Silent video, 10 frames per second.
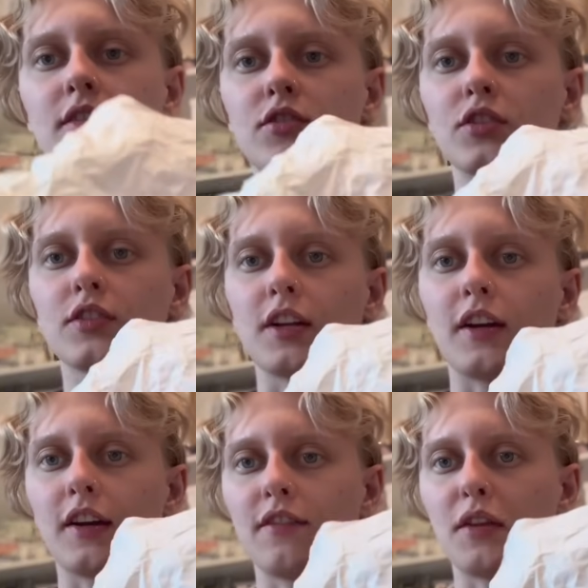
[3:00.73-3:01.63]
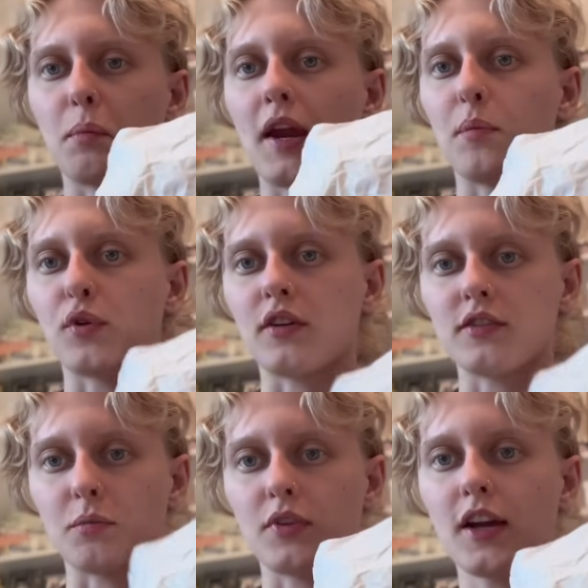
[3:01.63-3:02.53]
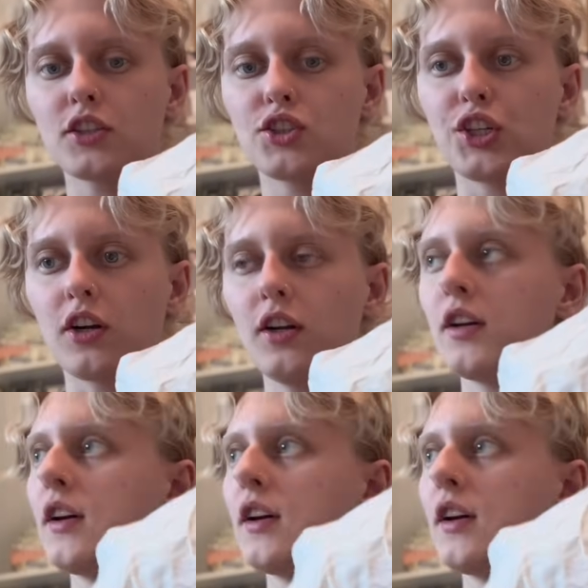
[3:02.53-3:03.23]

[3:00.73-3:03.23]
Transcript: just going to give the paper some texture,